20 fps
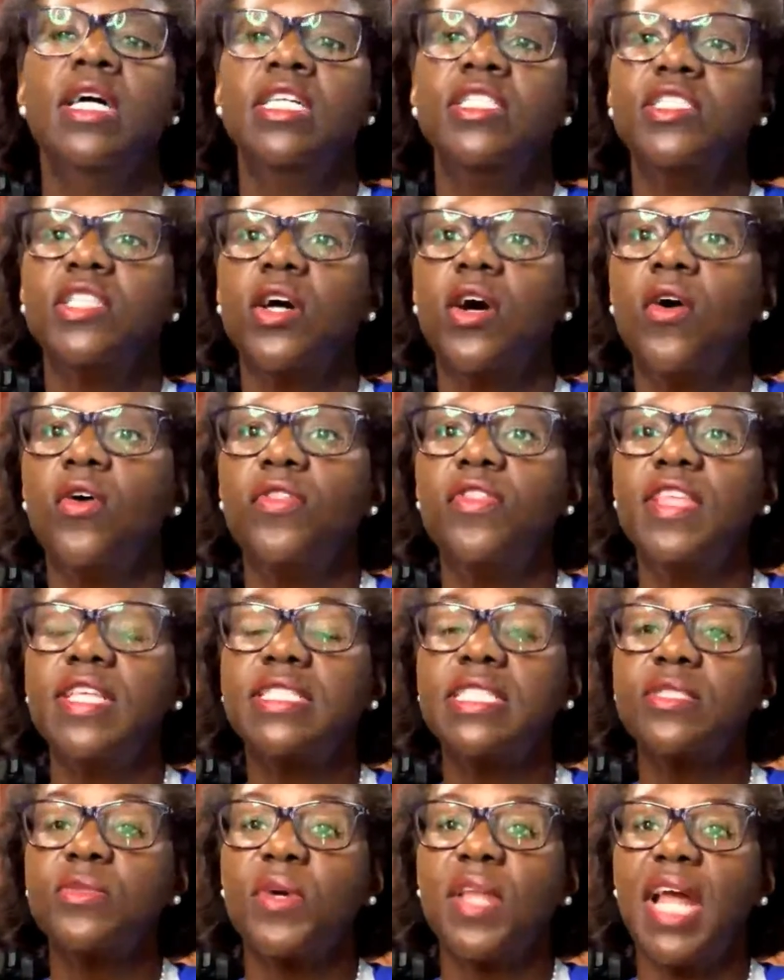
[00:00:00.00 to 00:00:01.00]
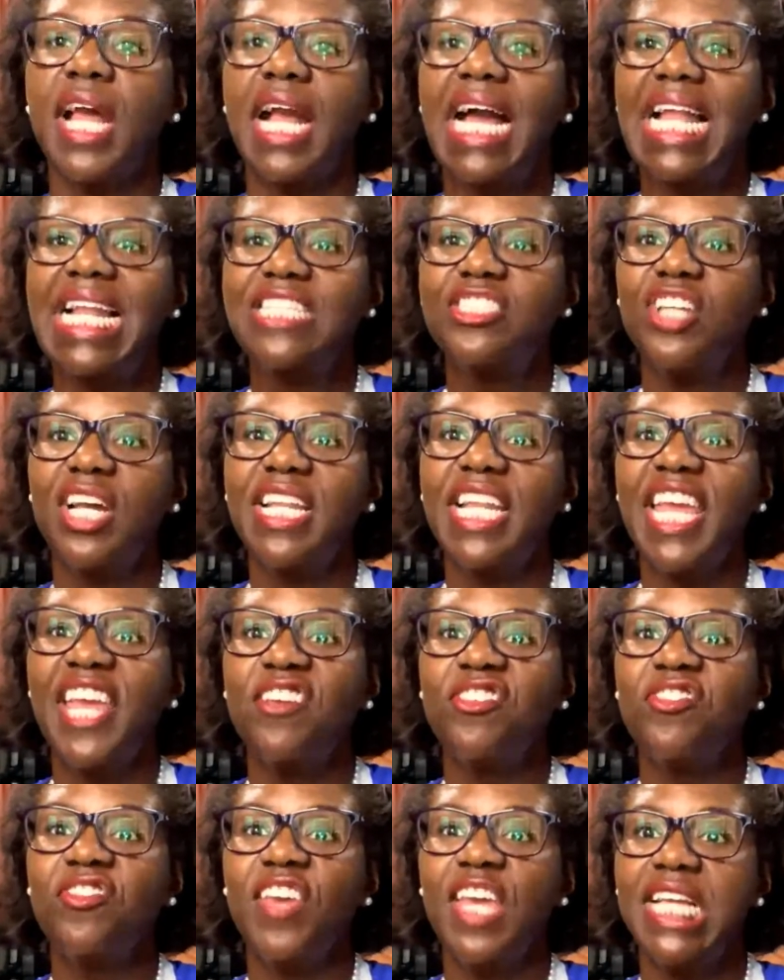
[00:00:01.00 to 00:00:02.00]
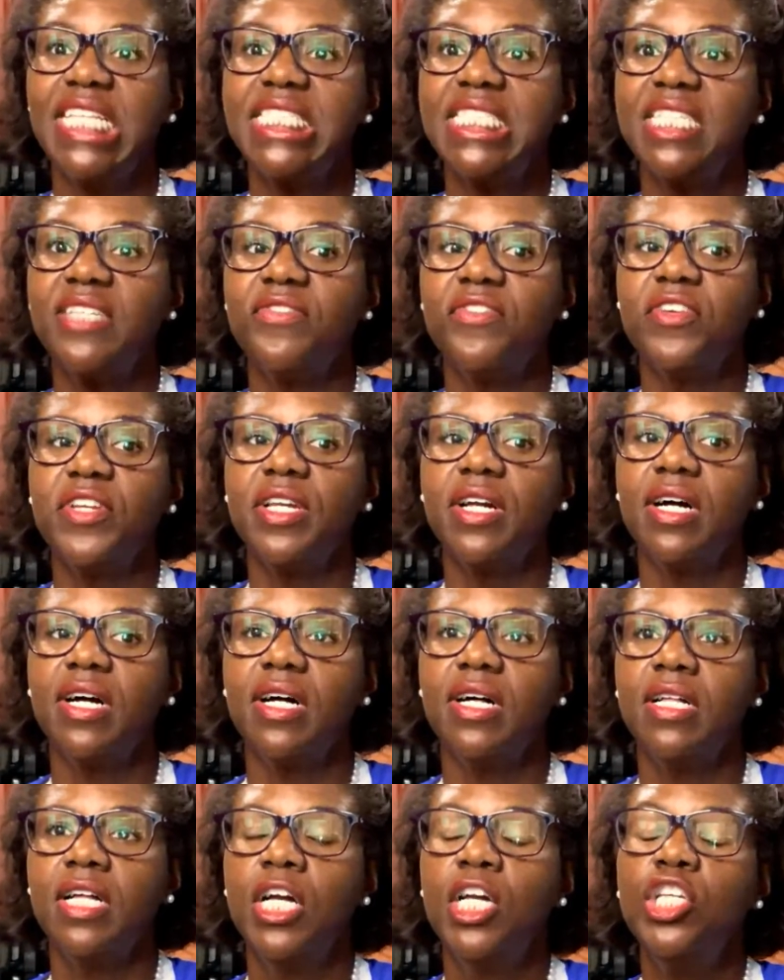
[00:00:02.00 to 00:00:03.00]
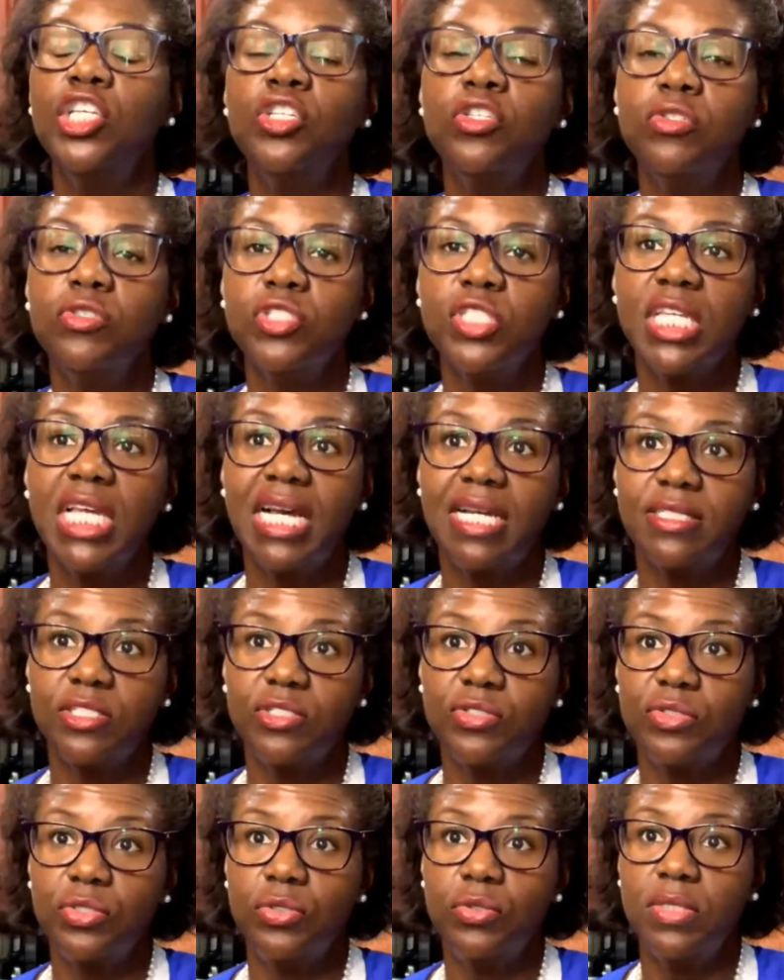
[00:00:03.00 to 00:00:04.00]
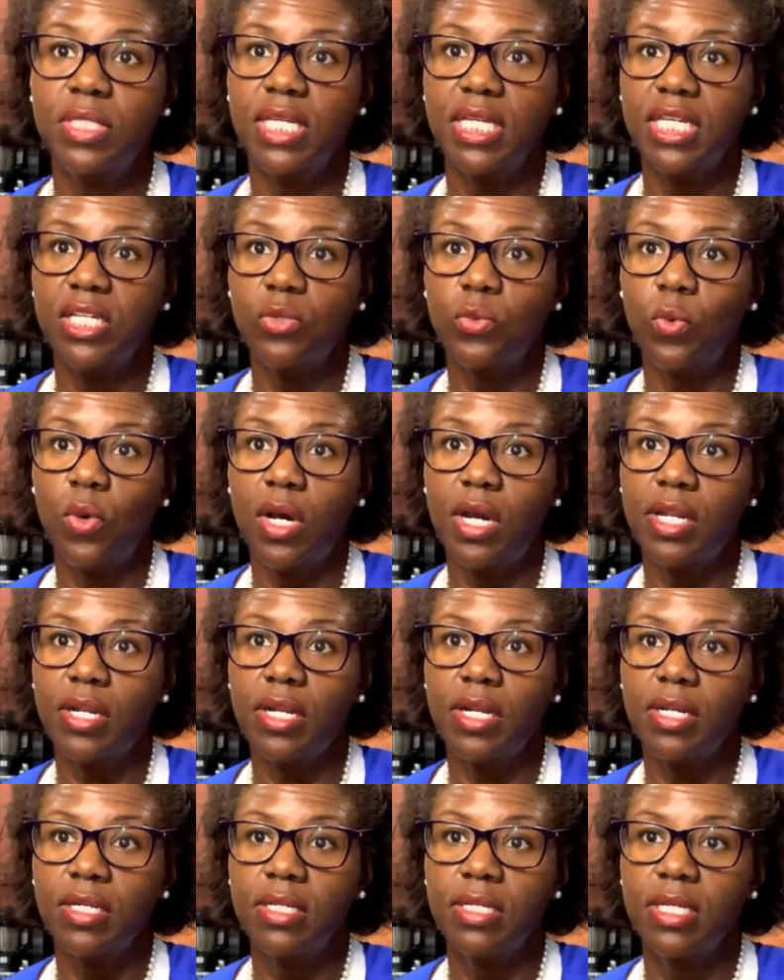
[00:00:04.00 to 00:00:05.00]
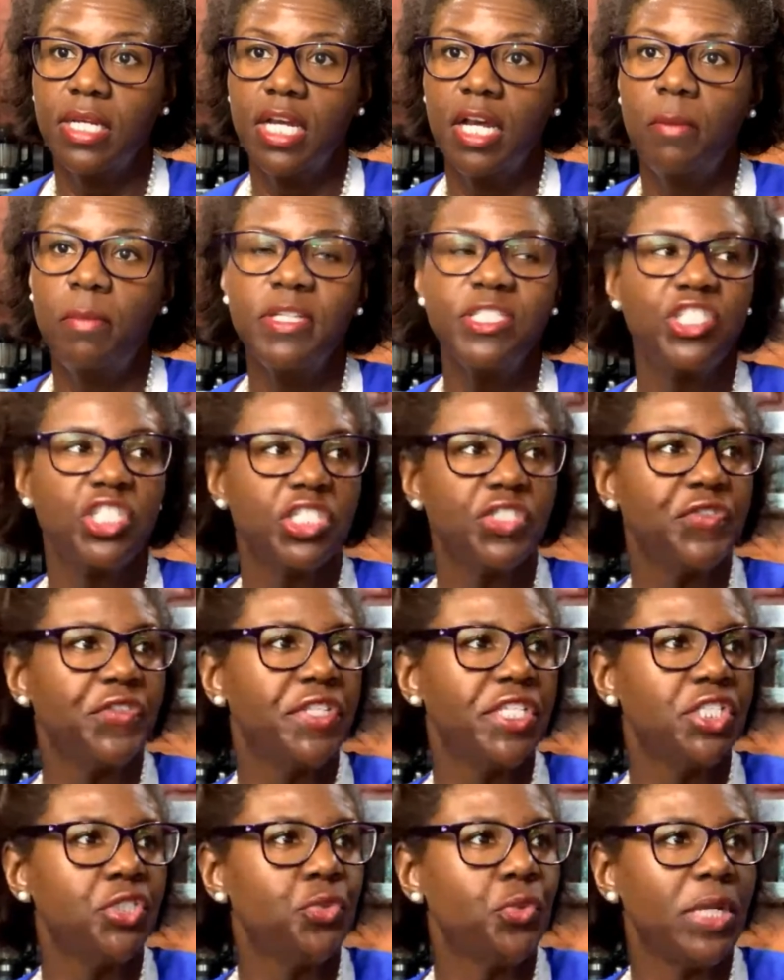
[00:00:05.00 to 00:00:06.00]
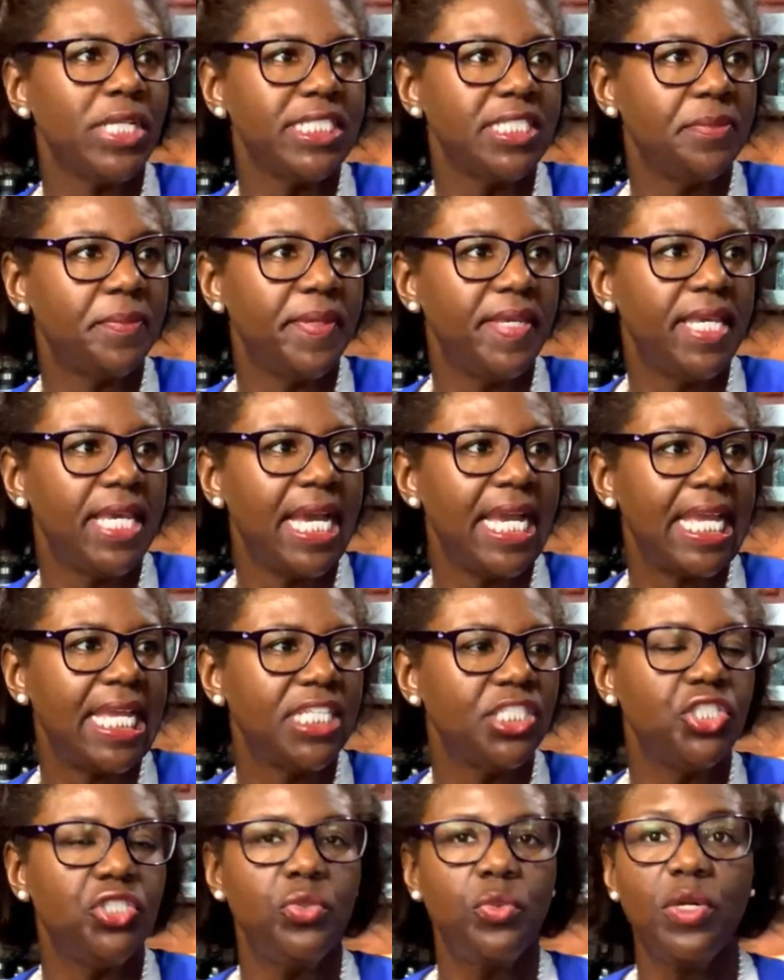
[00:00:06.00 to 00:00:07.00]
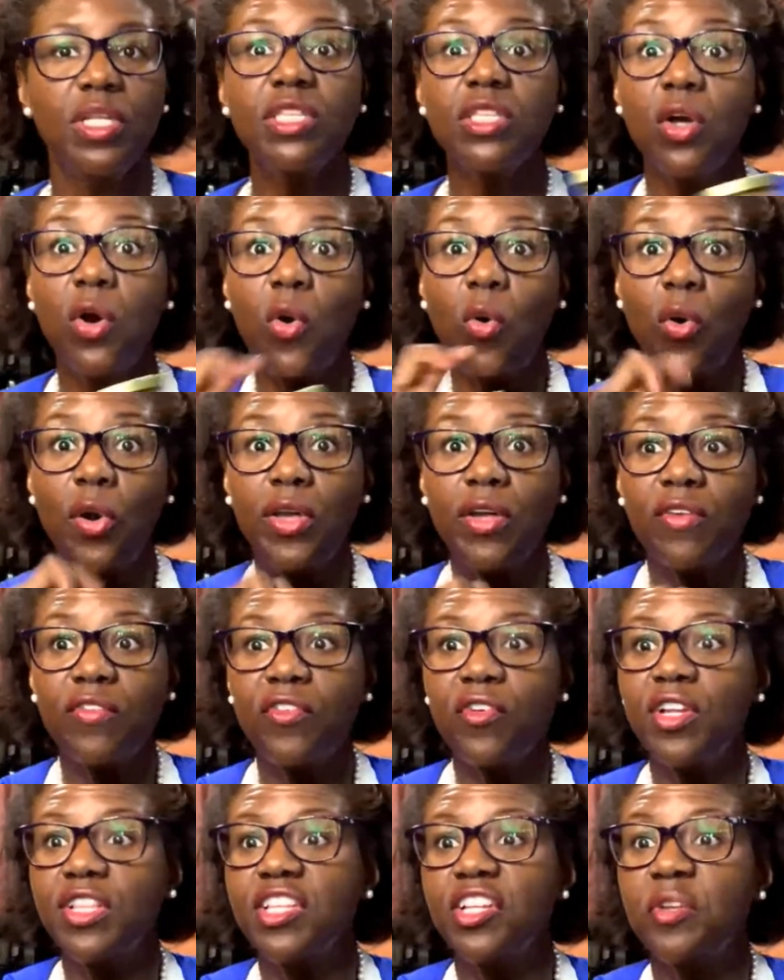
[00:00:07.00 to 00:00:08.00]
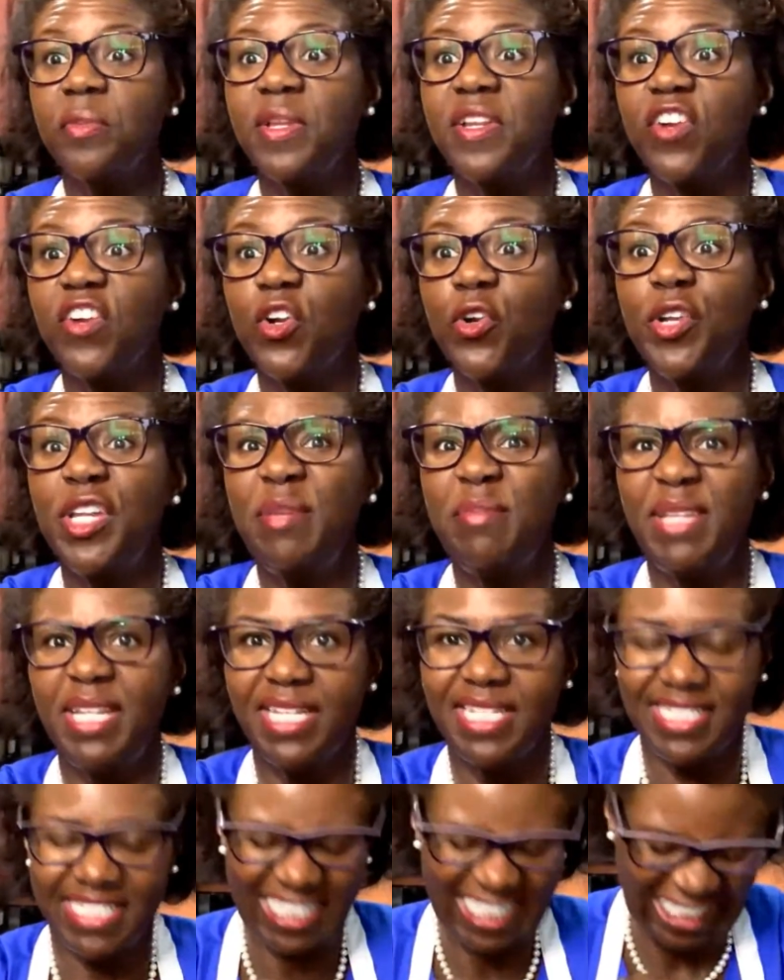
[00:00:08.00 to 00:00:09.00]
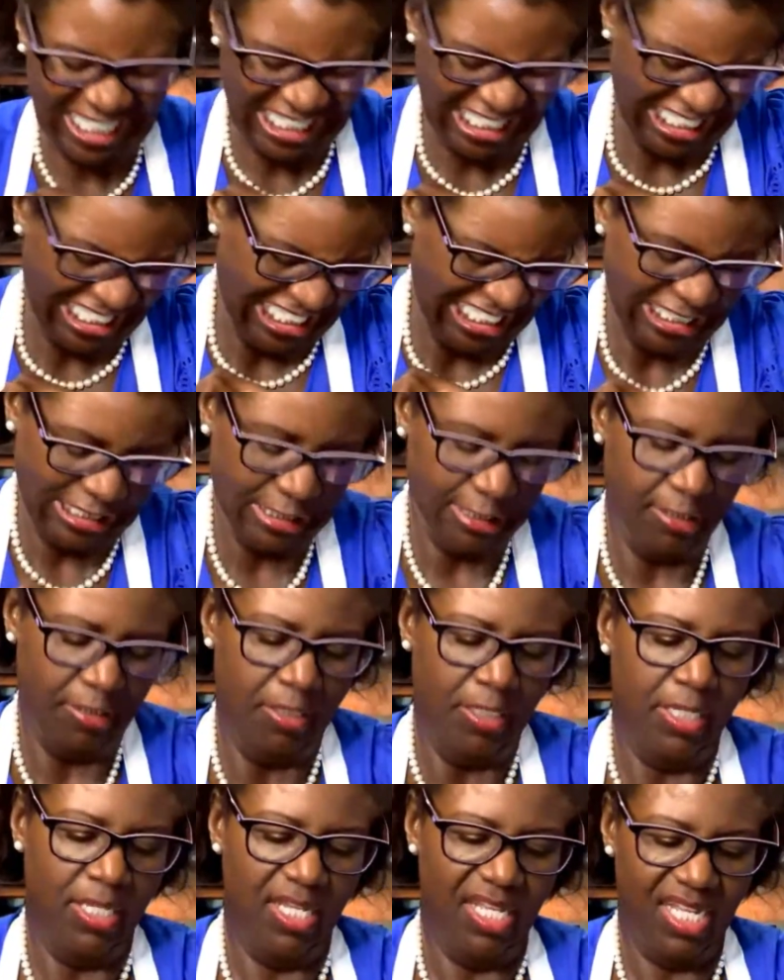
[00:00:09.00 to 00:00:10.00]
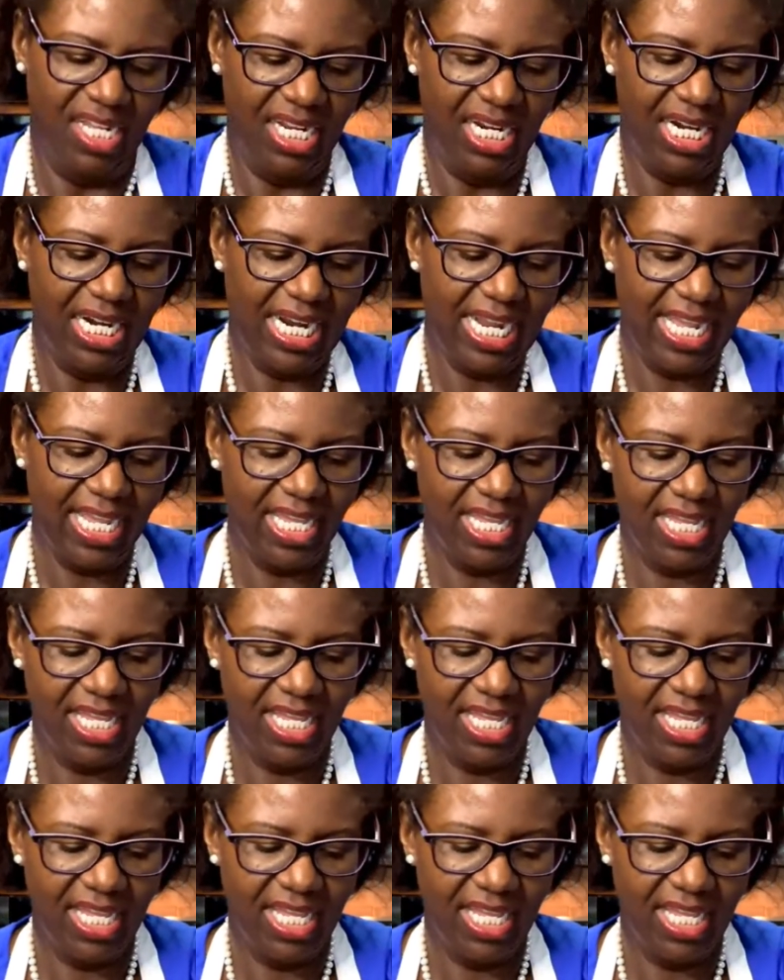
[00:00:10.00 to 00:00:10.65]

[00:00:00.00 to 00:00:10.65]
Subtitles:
So this is what I got. I tried to get fancy for y'all. Usually I do tuna in water, but just for this recipe, I guess you want the oil for a little bit of creaminess. All right.